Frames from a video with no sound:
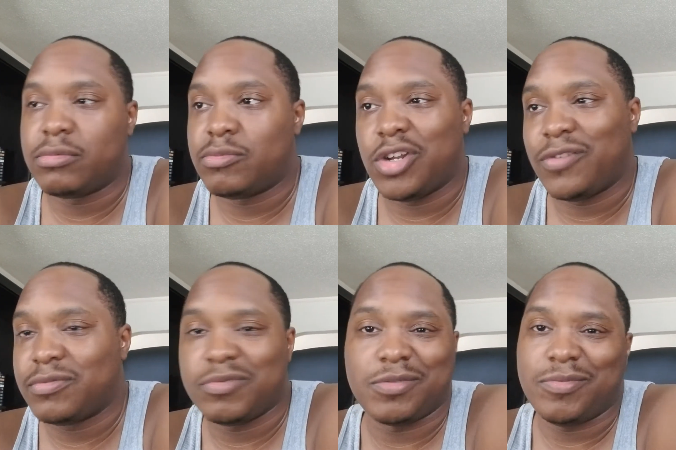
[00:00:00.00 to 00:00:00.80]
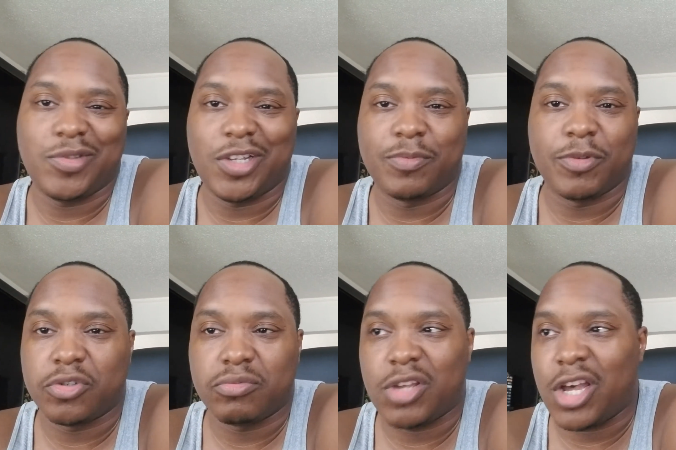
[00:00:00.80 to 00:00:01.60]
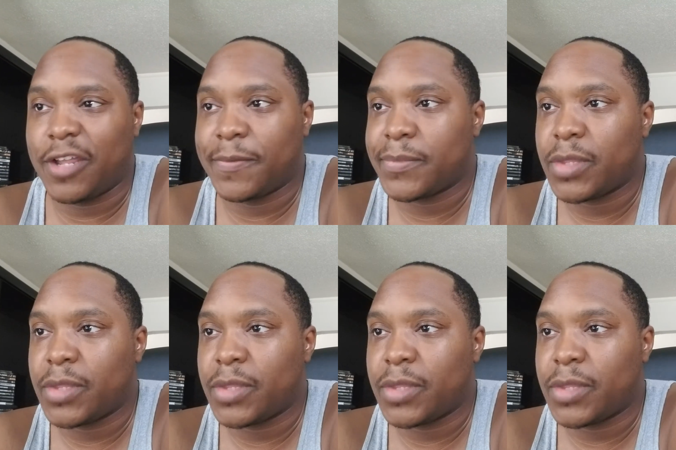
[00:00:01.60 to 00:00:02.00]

Whatever. It wasn't nothing special. Alright.